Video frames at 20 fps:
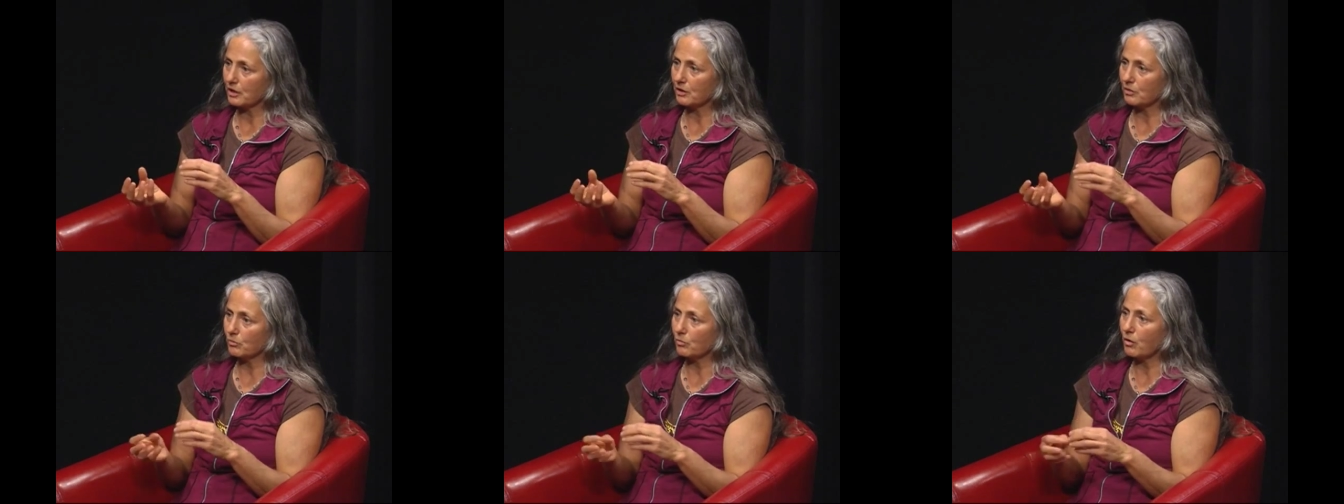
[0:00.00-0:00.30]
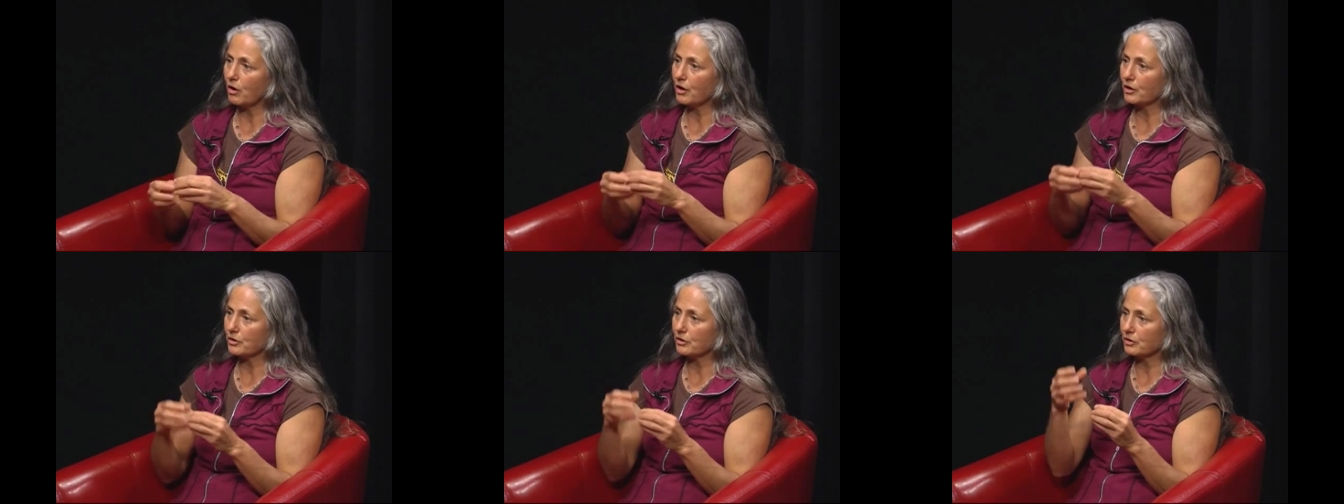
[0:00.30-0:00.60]
in
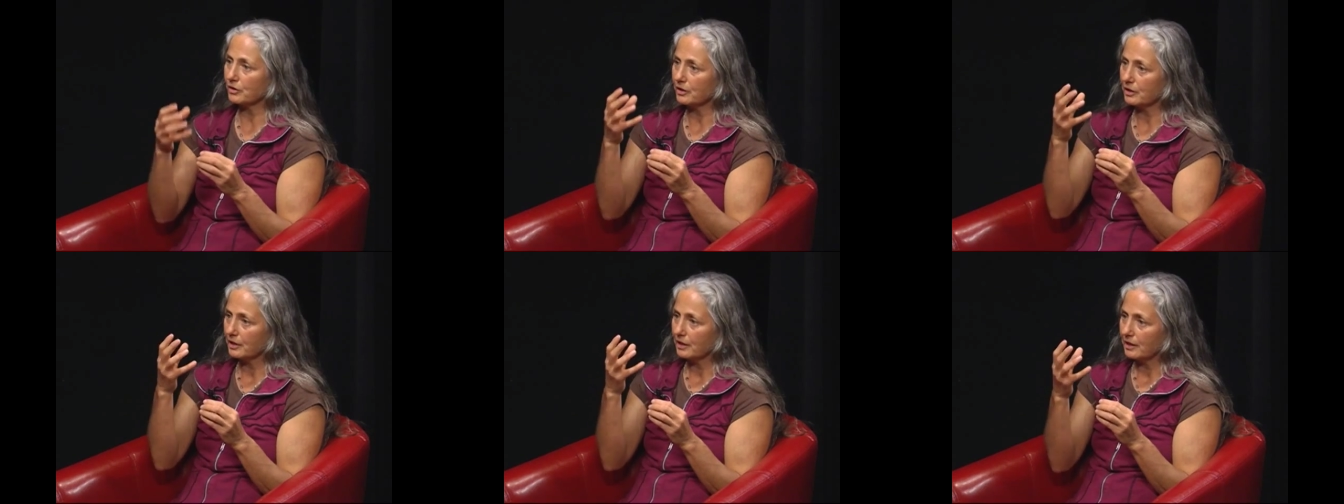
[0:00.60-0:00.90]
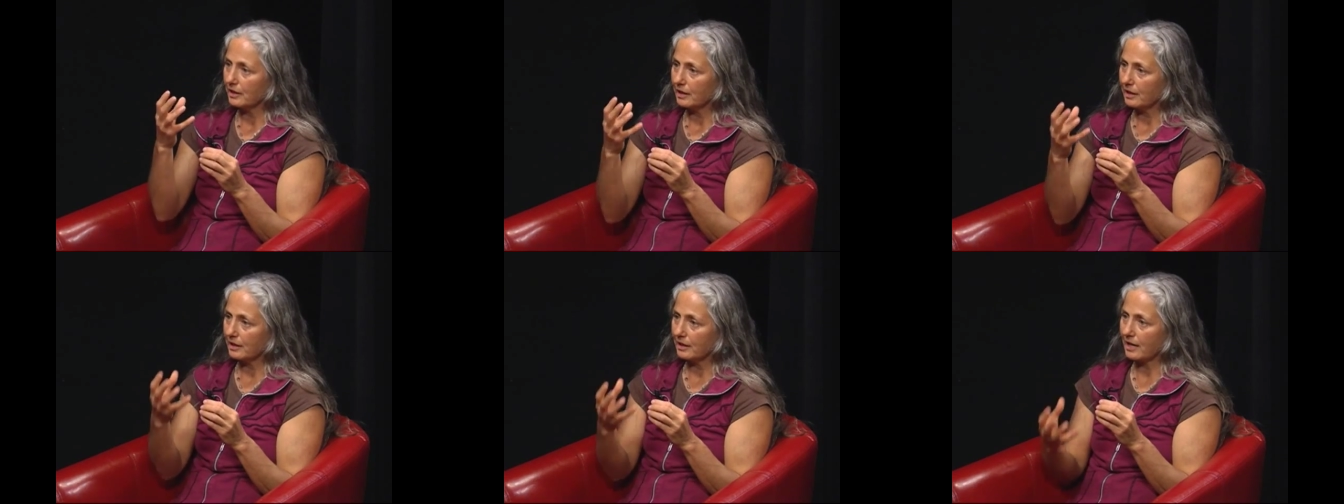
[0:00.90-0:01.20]
water,
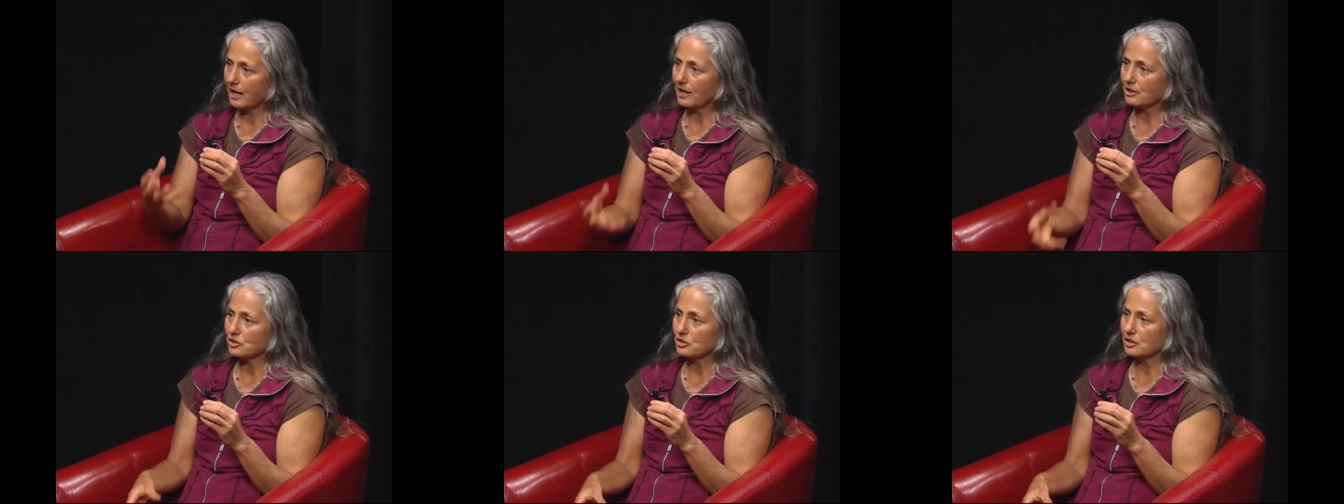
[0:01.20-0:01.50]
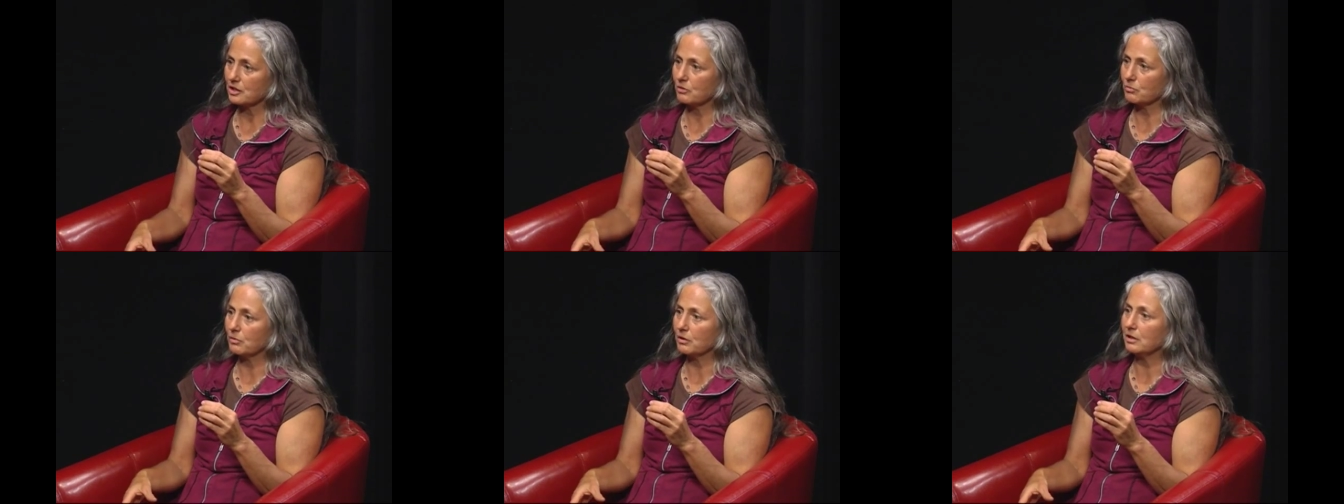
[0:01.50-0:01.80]
it
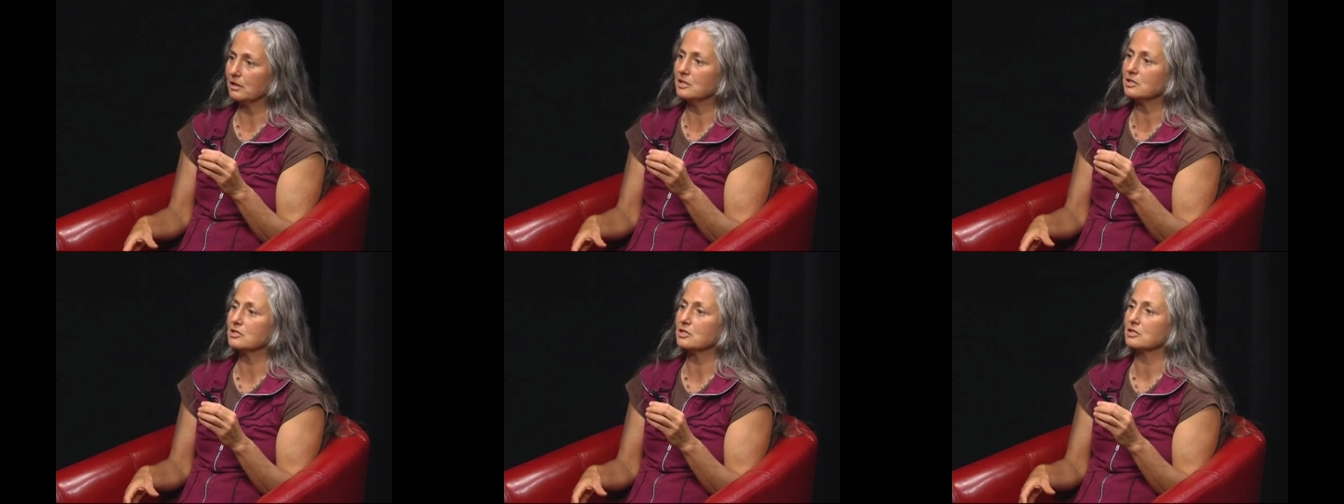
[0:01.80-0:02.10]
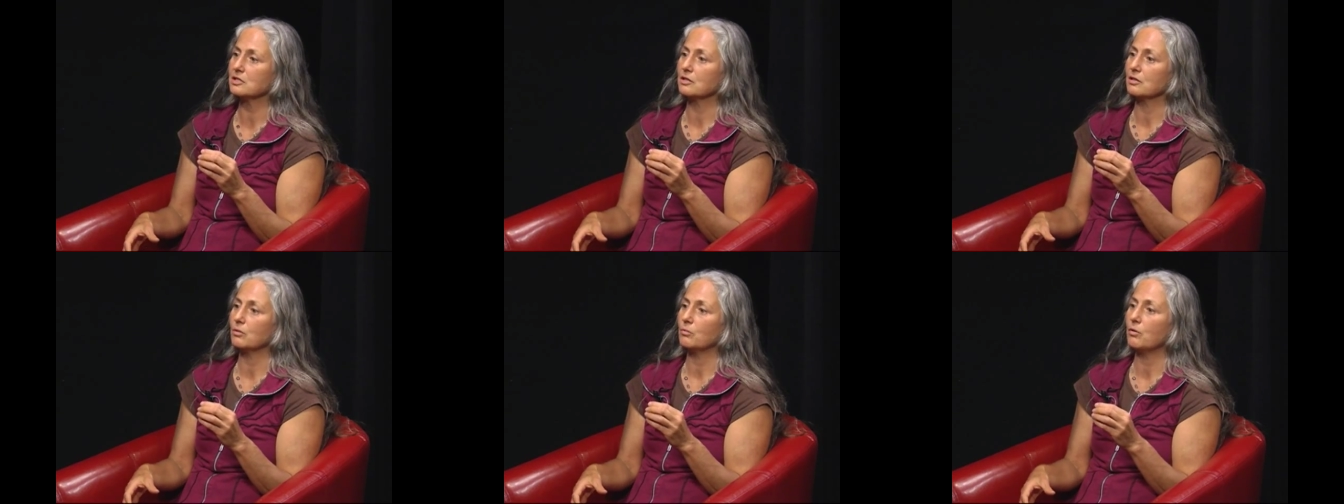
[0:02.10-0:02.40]
actually
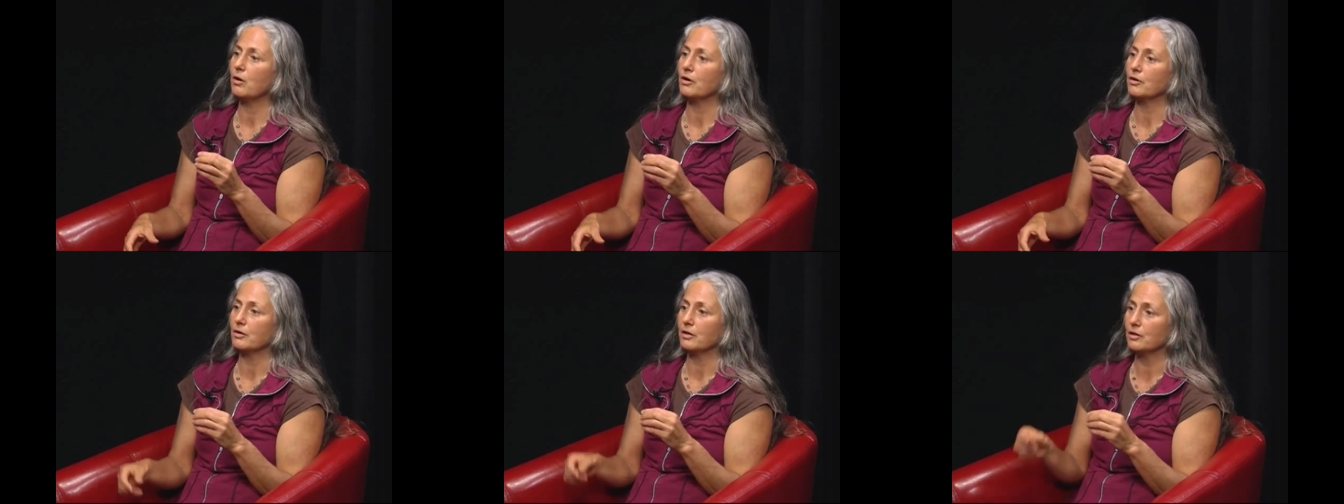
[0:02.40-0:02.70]
releases in the water.